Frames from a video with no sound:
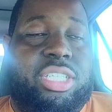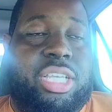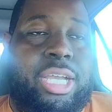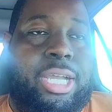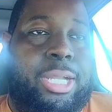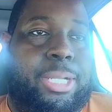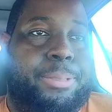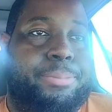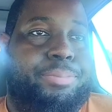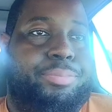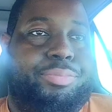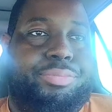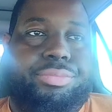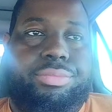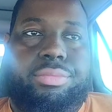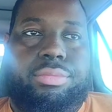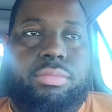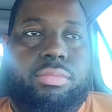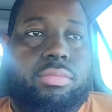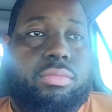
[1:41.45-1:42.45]

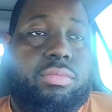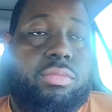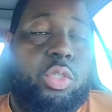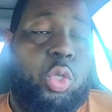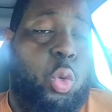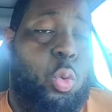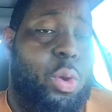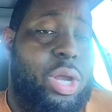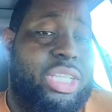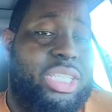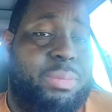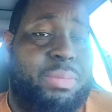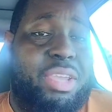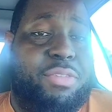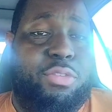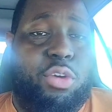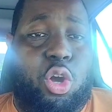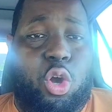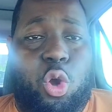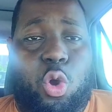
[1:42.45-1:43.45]
What does it mean
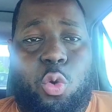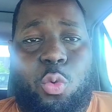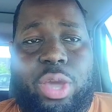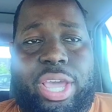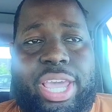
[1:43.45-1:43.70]
for Owe?